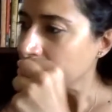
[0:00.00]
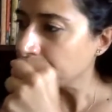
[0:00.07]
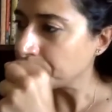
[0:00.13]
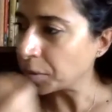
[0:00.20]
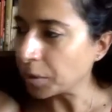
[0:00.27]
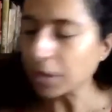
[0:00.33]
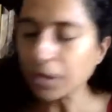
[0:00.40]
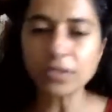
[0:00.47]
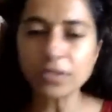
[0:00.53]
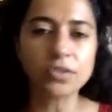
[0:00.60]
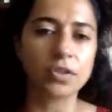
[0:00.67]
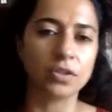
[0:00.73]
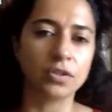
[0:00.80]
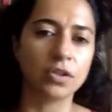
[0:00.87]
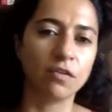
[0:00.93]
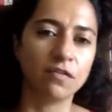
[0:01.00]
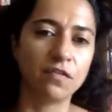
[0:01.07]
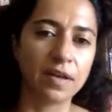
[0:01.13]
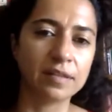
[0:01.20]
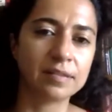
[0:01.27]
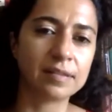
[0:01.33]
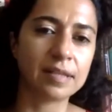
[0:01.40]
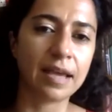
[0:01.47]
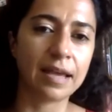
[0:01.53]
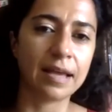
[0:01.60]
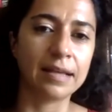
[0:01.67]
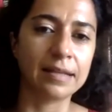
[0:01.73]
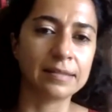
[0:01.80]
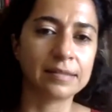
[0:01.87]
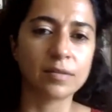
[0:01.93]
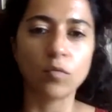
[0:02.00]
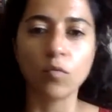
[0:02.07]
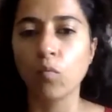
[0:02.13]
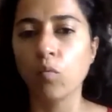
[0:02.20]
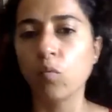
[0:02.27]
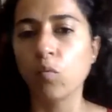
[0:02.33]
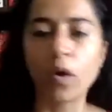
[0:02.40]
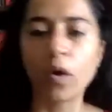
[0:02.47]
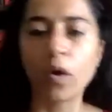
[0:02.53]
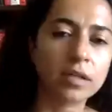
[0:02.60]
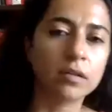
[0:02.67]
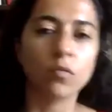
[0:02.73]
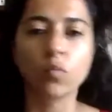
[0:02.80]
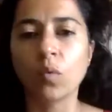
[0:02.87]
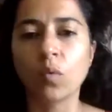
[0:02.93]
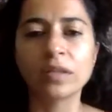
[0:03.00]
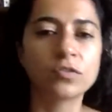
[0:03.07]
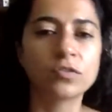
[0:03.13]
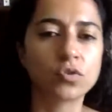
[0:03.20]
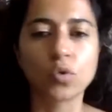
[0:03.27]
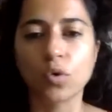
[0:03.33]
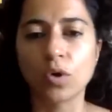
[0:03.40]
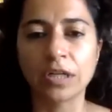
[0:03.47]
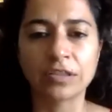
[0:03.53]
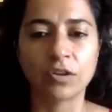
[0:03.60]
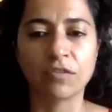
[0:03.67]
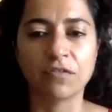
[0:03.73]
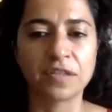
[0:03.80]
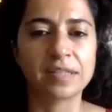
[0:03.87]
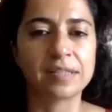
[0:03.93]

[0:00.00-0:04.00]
person of us has one sort of this